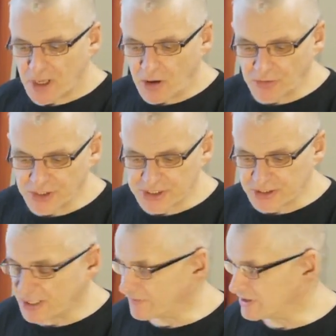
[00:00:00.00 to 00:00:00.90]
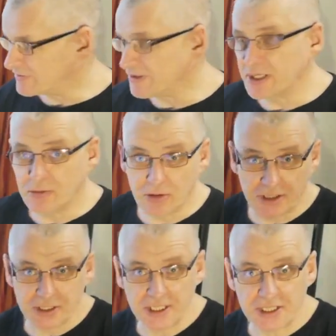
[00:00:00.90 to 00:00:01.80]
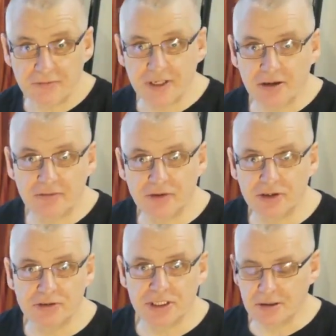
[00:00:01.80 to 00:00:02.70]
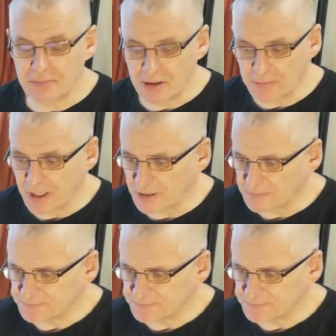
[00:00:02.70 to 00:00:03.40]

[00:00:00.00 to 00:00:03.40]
on the side of this video or underneath the video if you're using a mobile.